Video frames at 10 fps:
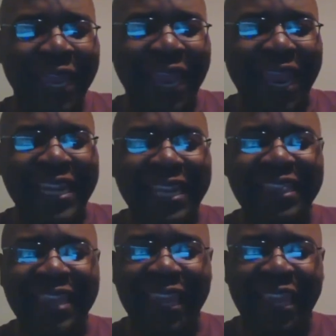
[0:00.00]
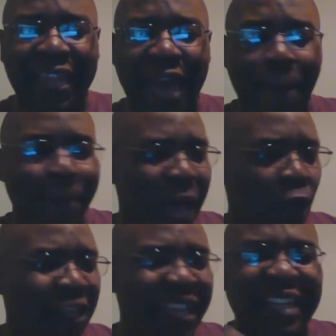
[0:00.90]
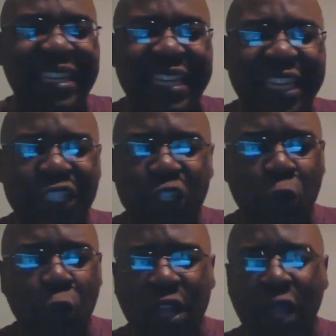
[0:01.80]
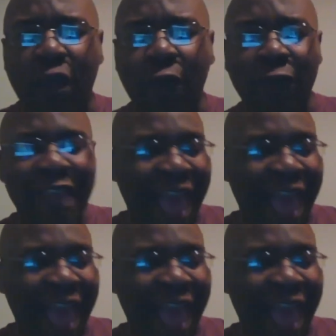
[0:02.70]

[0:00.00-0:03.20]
anything about conditional love.